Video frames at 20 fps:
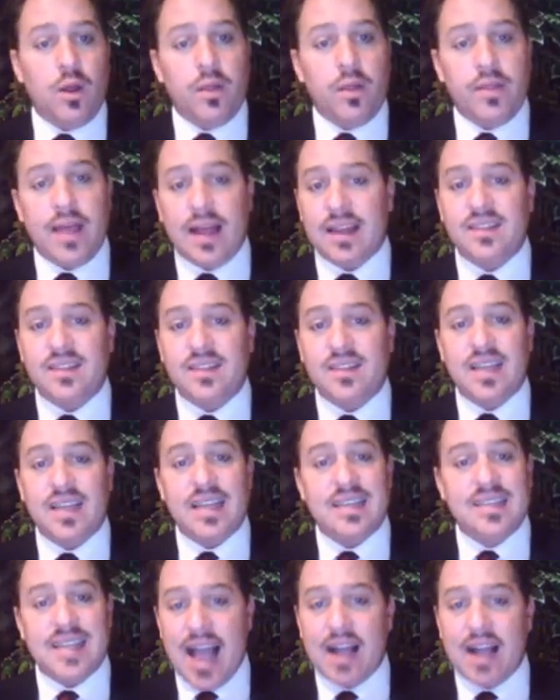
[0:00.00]
that is
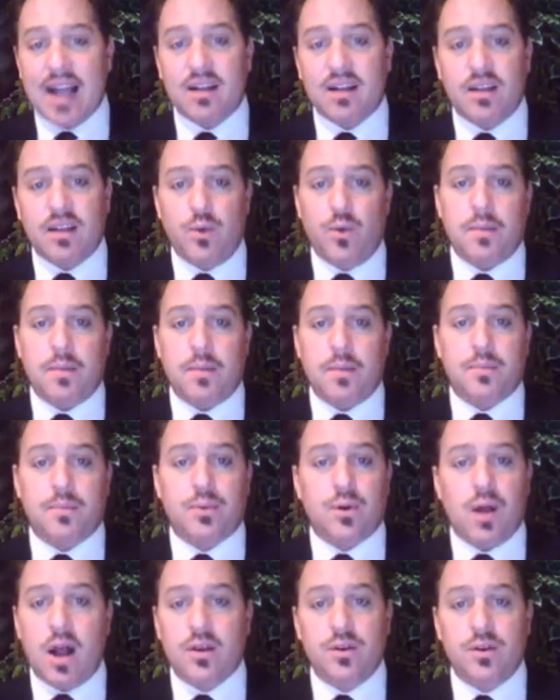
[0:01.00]
exactly what
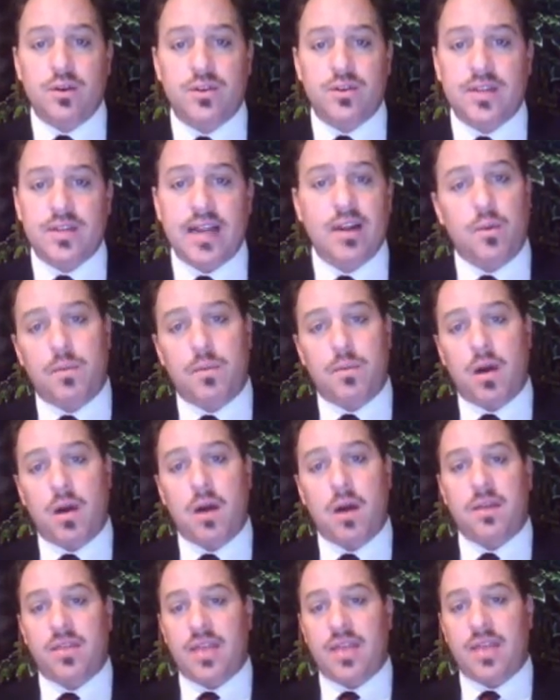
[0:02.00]
Barack Hussein
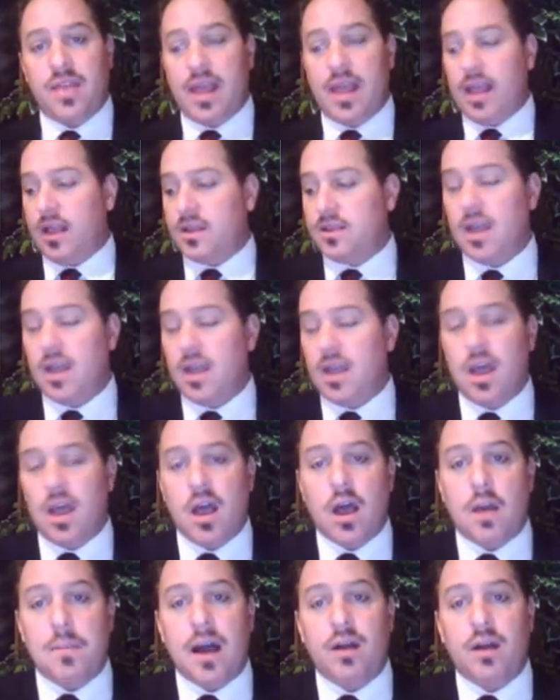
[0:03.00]
Obama thinks
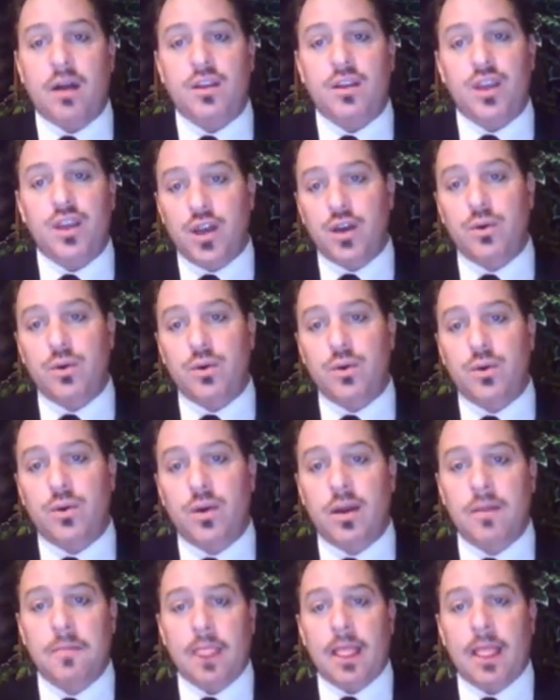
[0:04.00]
about you
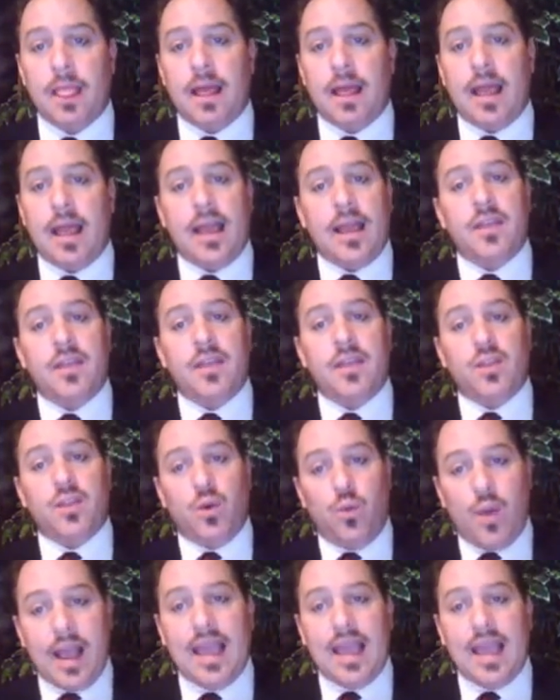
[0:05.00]
in the
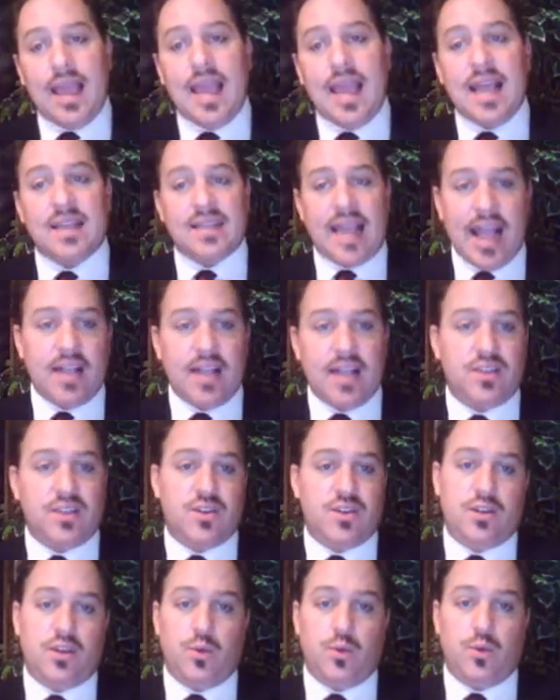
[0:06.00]
way he has answered
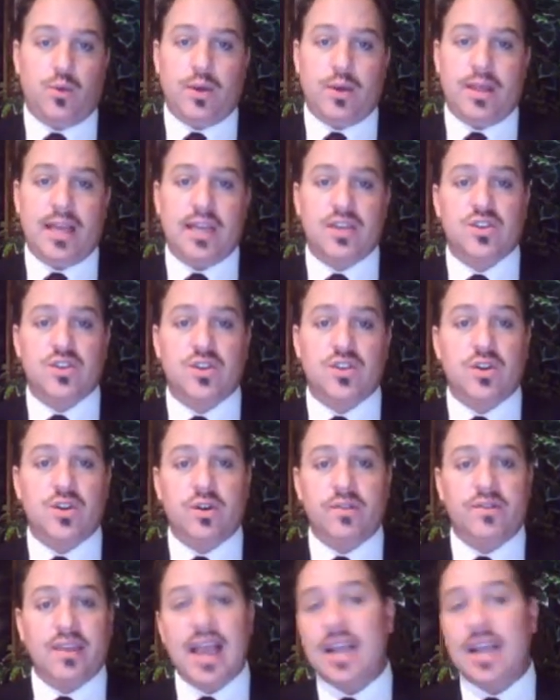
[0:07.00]
you with his
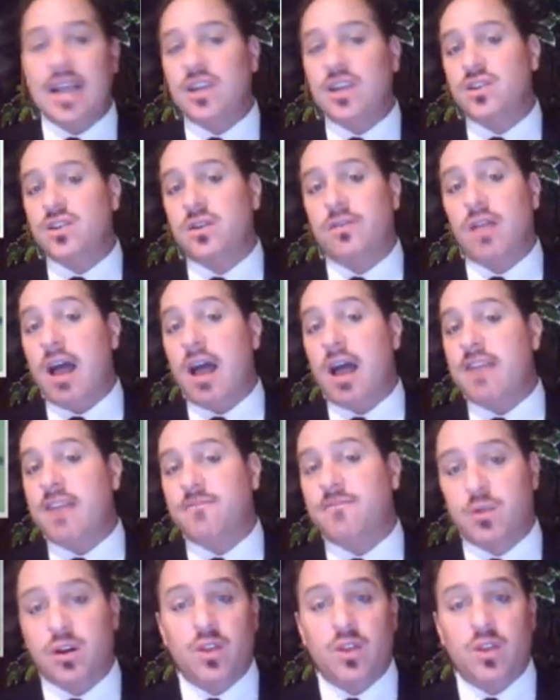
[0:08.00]
certification of live
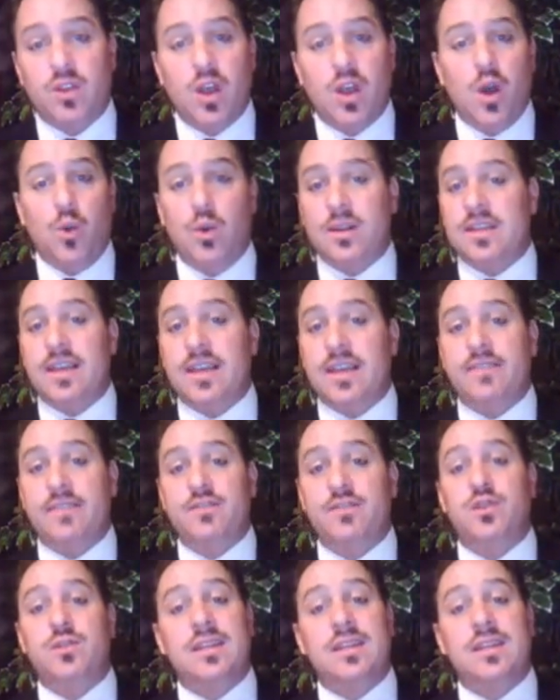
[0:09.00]
birth, which gives
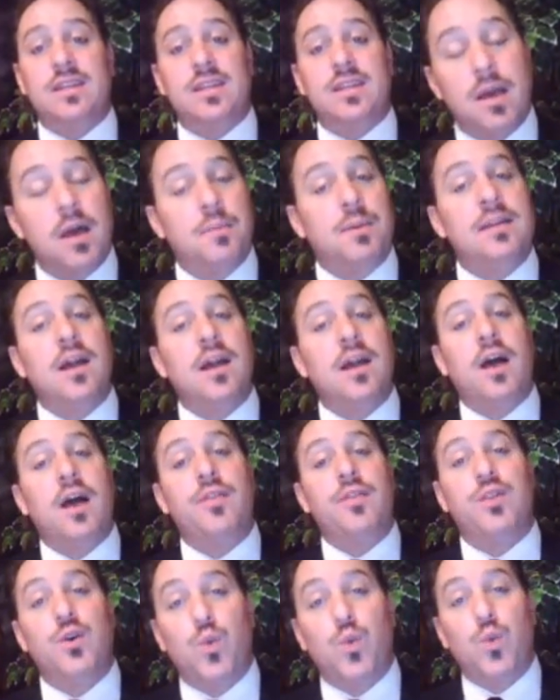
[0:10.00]
you the time
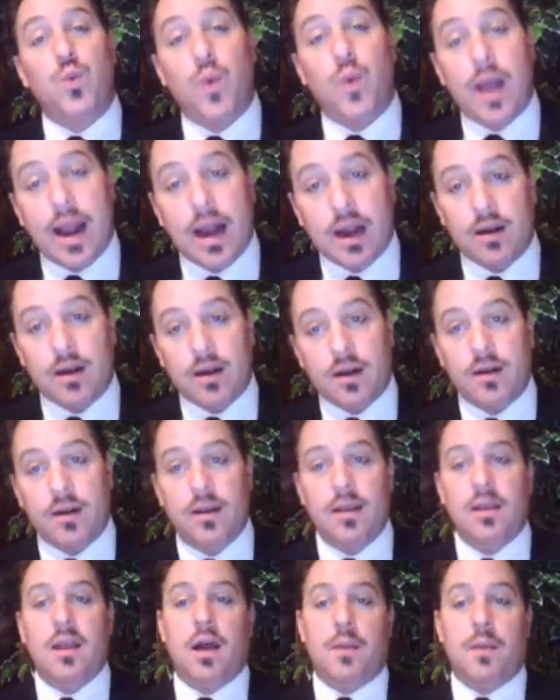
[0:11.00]
but not the
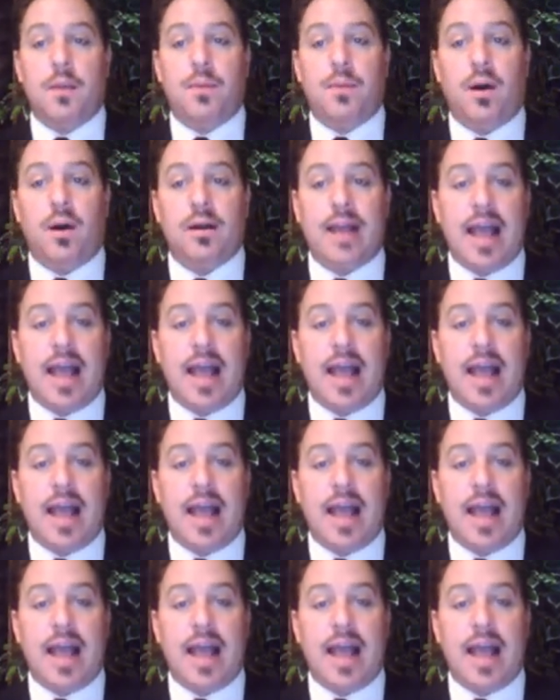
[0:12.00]
where.